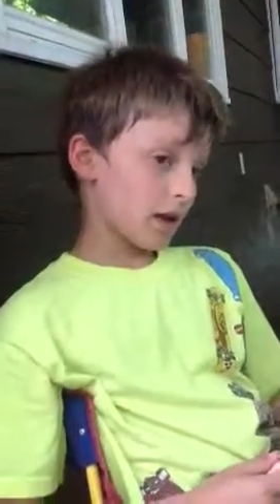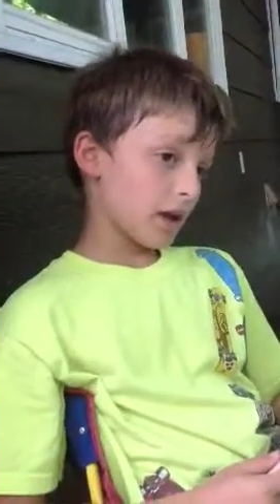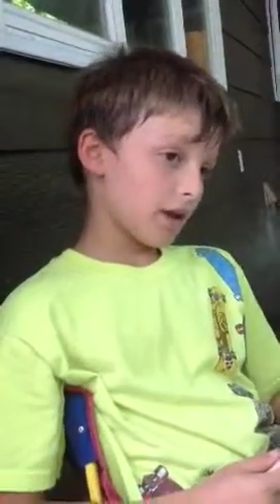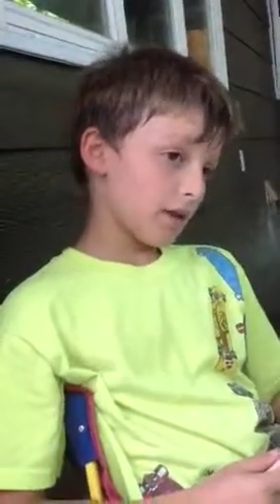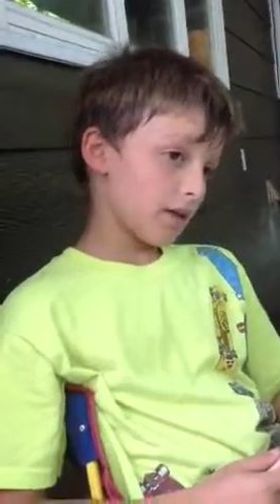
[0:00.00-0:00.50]

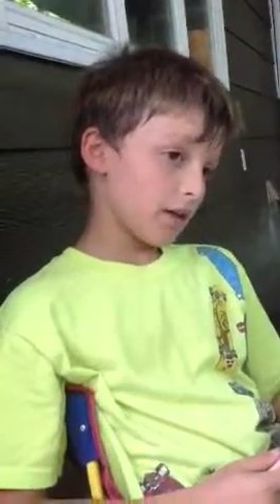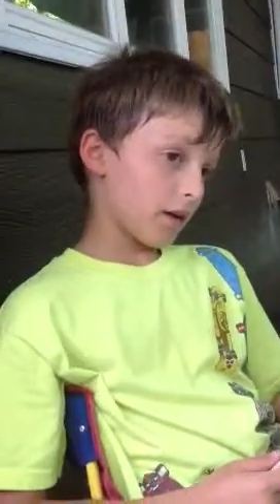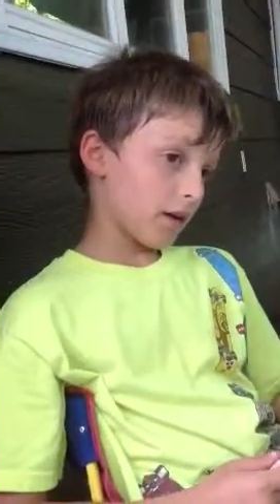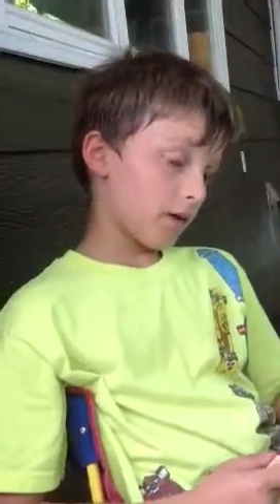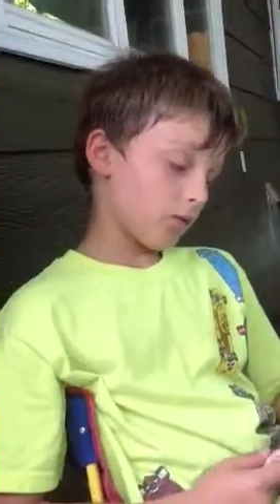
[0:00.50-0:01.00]
And,
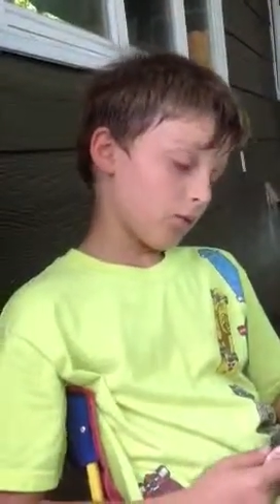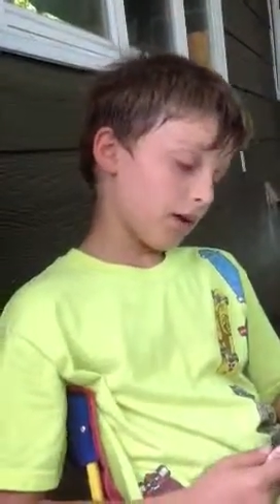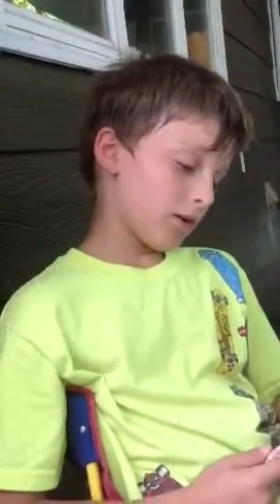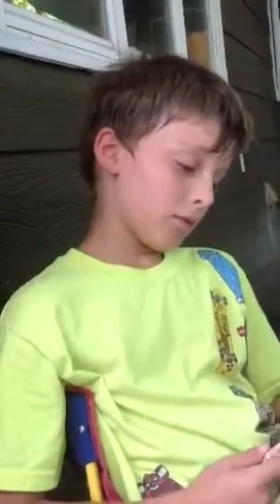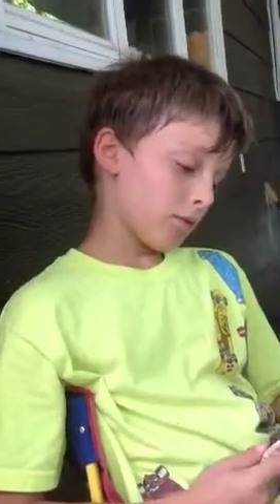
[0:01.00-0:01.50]

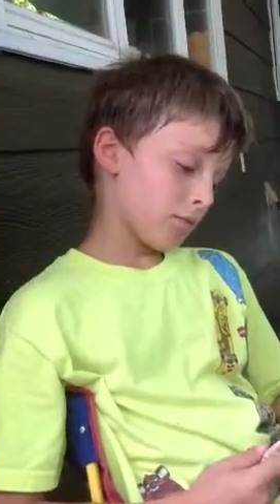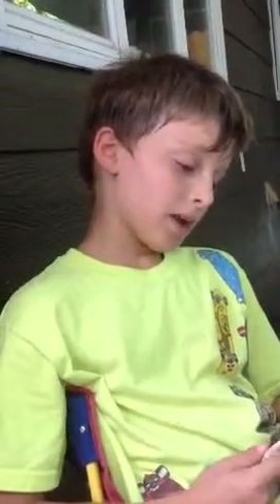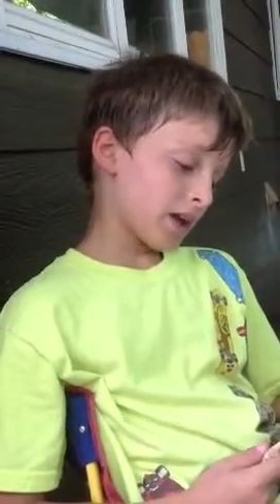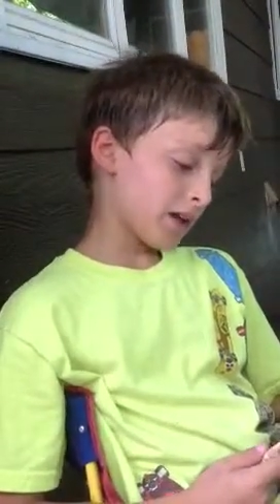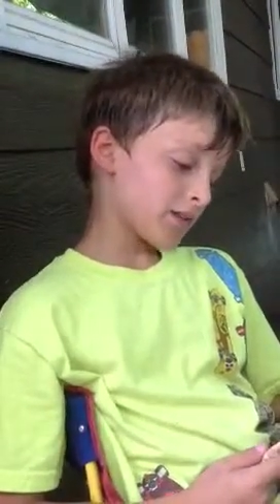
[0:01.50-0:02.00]
well,
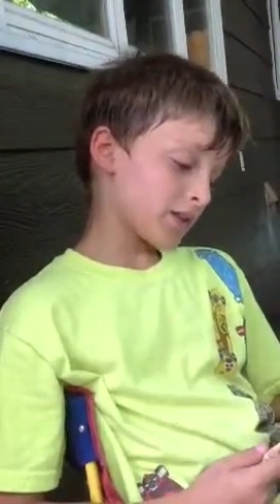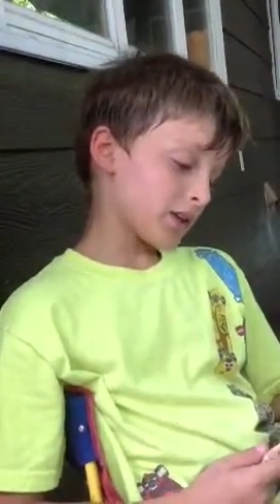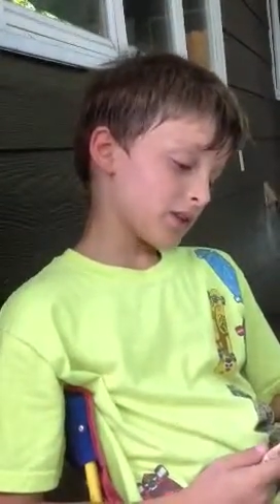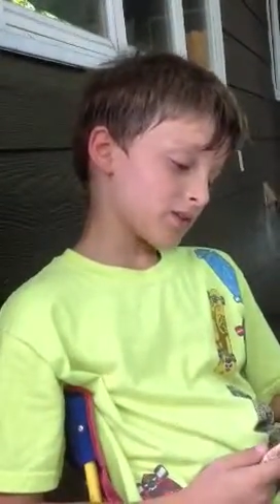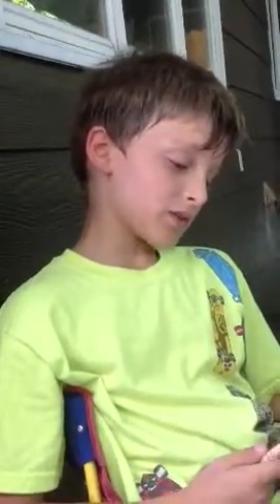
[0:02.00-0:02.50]
making
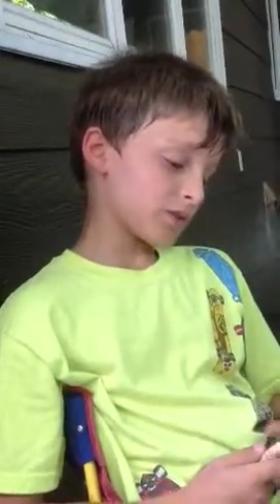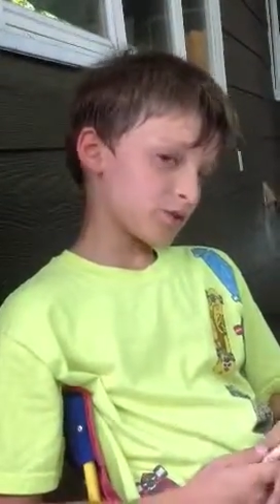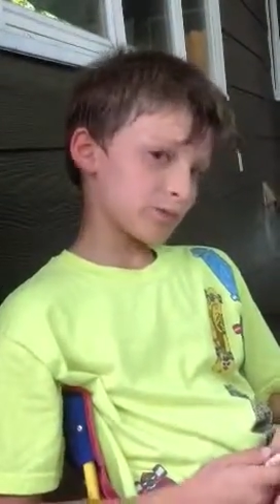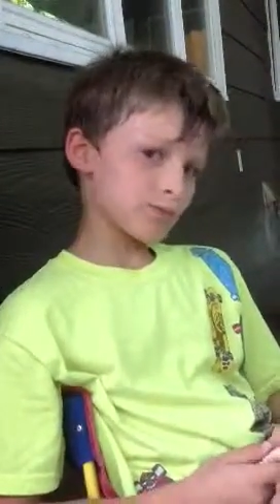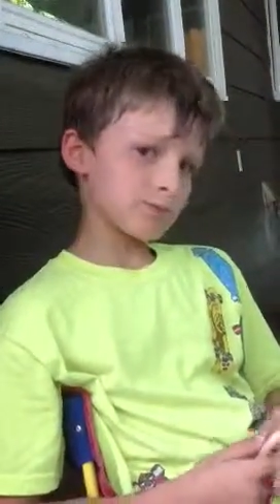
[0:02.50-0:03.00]
these
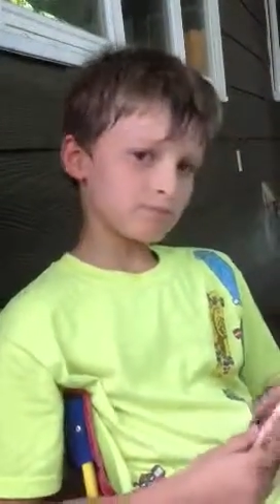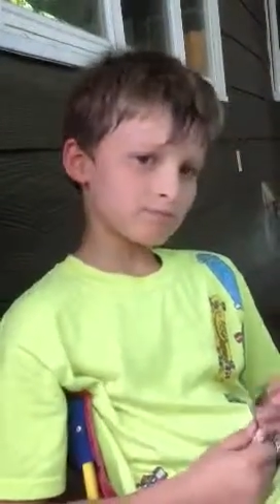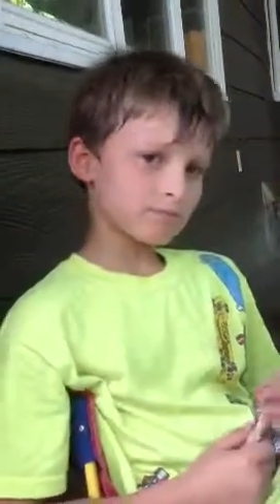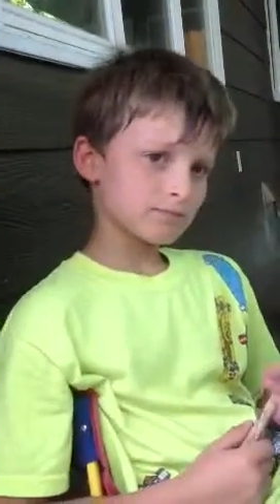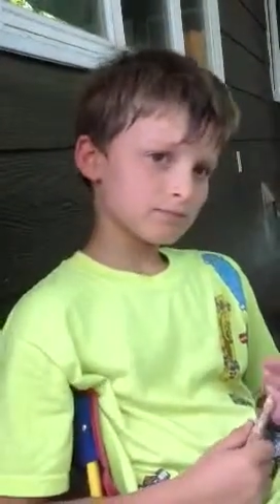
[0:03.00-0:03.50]
is
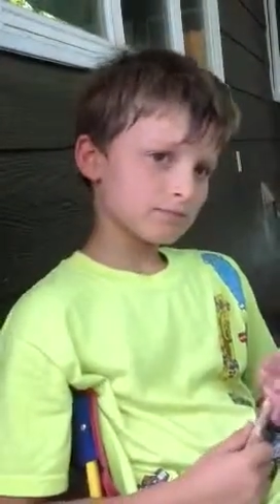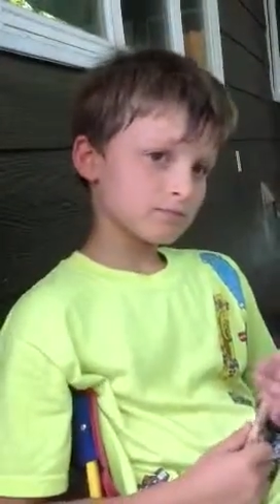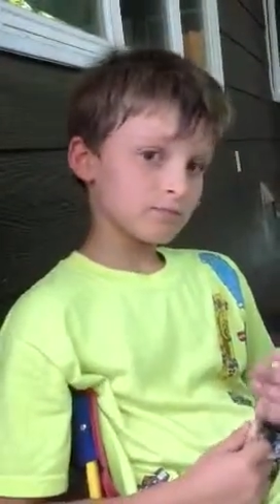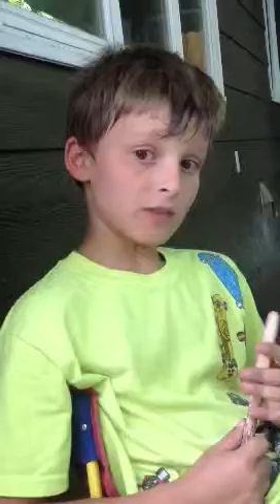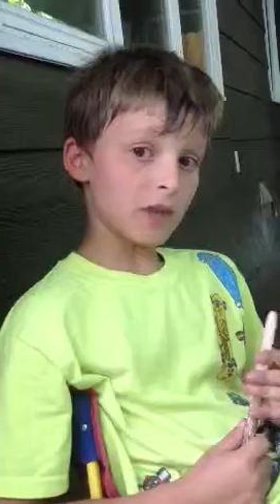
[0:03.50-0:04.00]

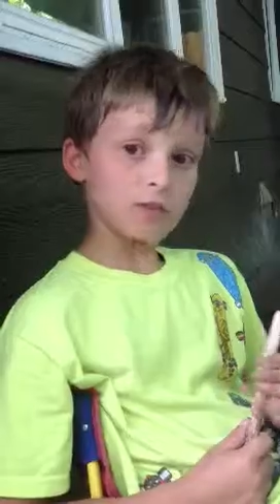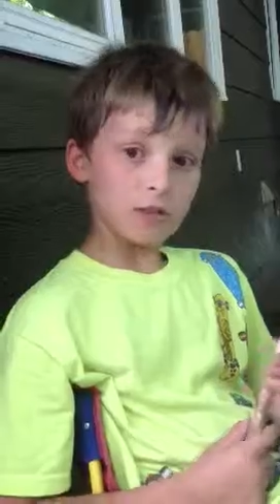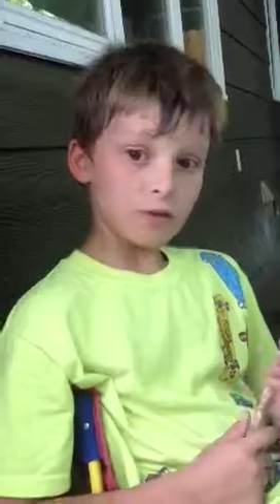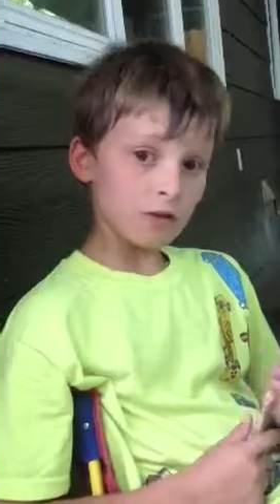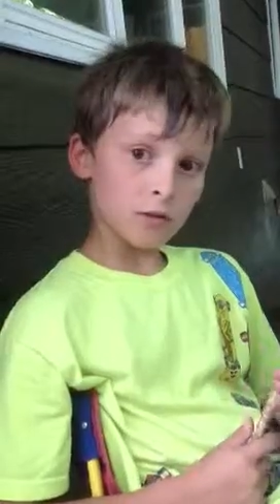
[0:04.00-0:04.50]
not
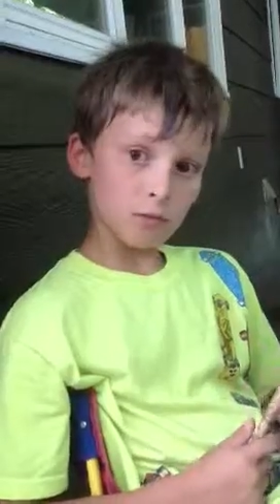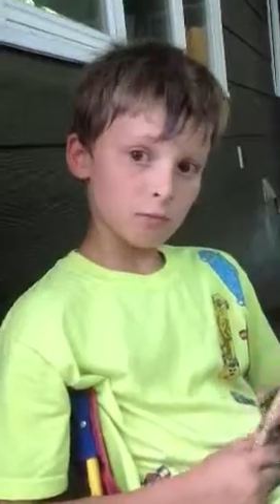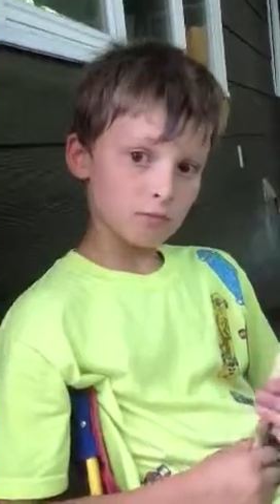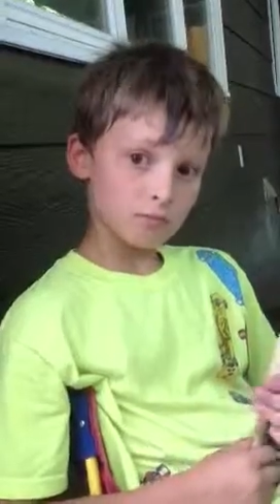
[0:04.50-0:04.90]
difficult.